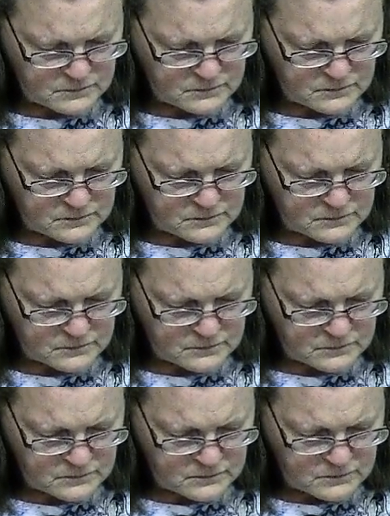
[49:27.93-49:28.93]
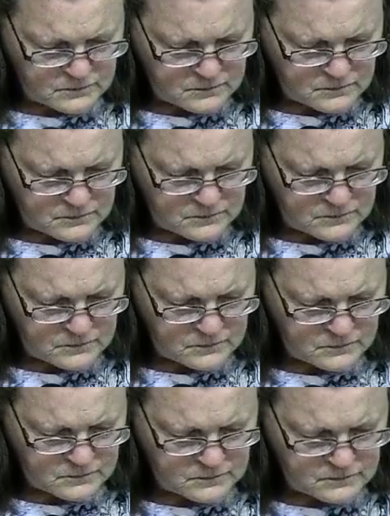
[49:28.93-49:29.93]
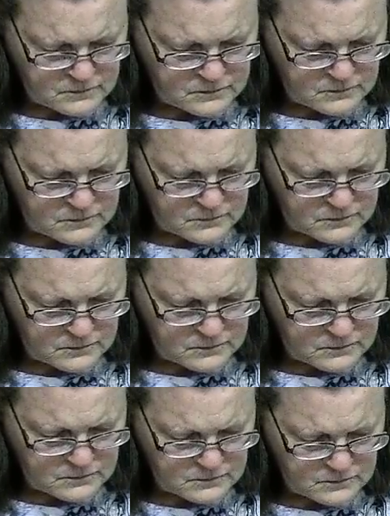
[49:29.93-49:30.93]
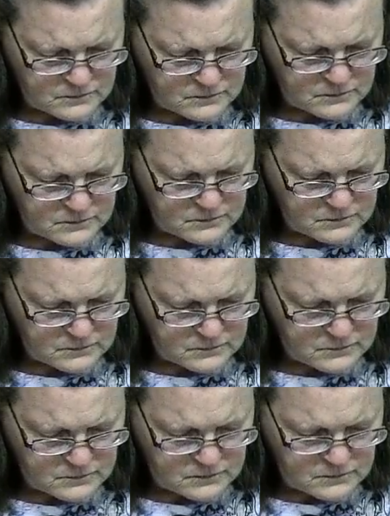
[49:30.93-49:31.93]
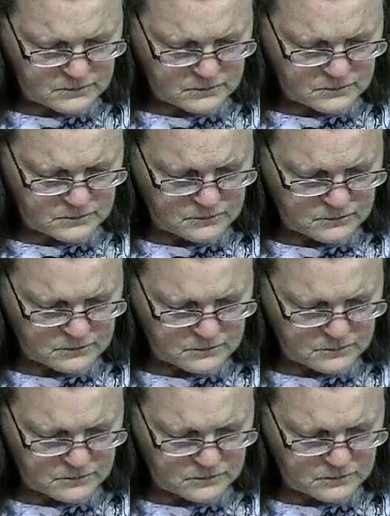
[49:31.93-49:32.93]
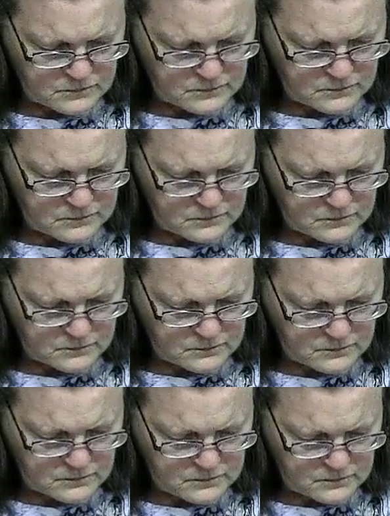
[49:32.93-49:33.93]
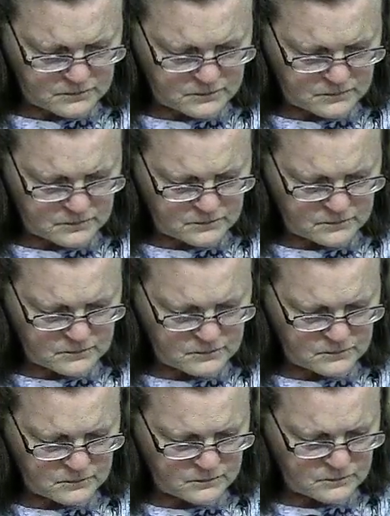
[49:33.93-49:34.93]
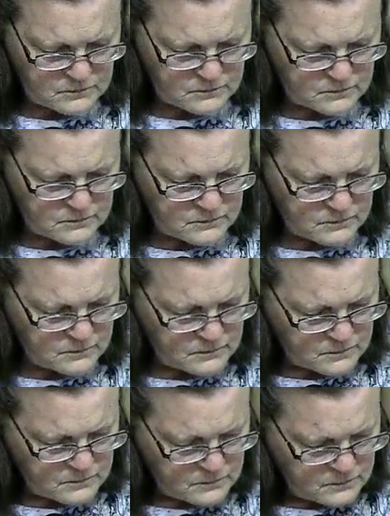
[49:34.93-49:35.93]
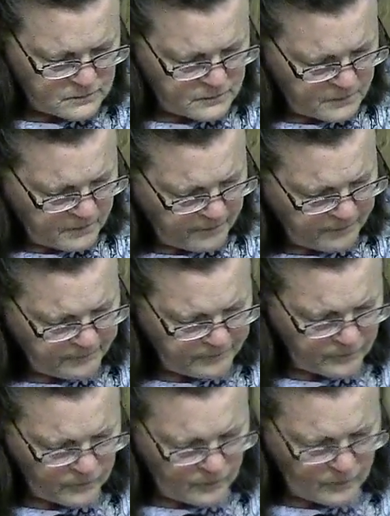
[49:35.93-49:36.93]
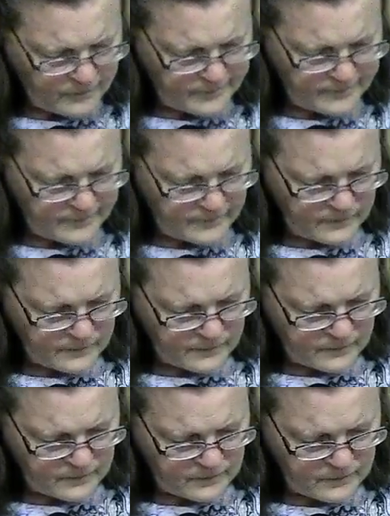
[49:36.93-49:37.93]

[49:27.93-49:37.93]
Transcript: Then shall the offering of Judah in in Jerusalem be pleasant unto the Lord, as in the days of old and as in